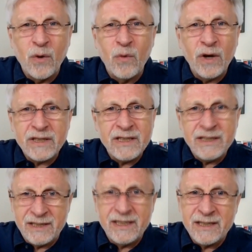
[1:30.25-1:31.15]
Well, what
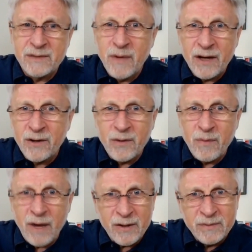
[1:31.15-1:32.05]
is this
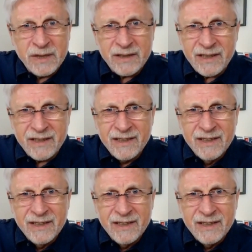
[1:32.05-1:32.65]
microbiome, Miri?